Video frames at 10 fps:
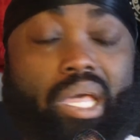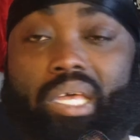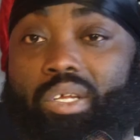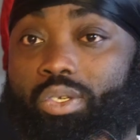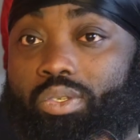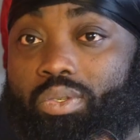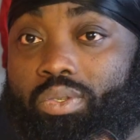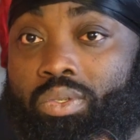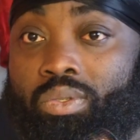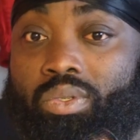And also,
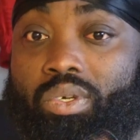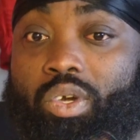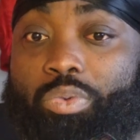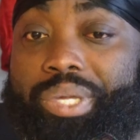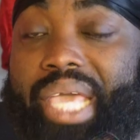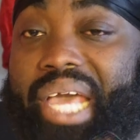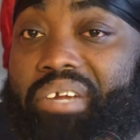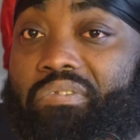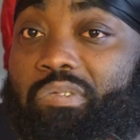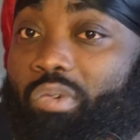too, we
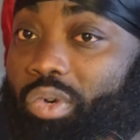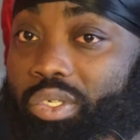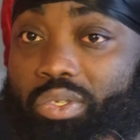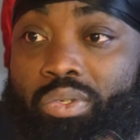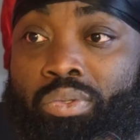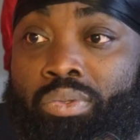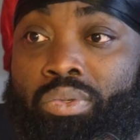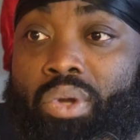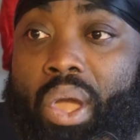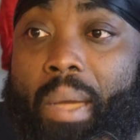can't afford to